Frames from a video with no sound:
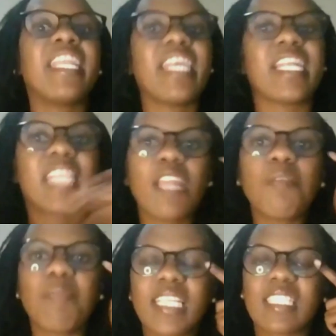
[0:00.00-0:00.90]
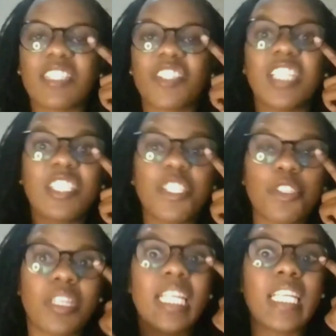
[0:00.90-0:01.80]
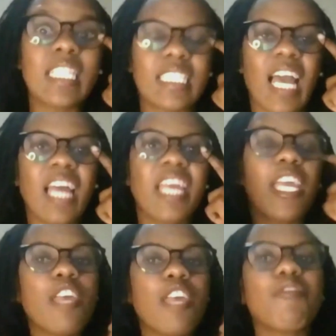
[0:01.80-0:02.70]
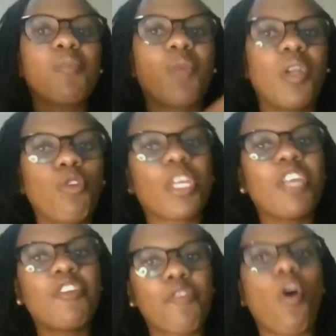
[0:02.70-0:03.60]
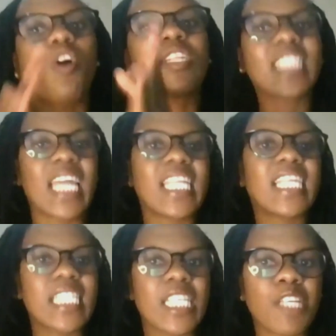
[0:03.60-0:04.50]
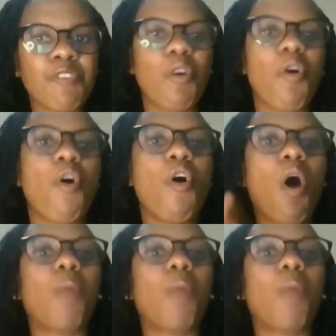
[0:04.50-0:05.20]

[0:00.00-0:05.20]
And it then makes the transition easier, even when looking for alternative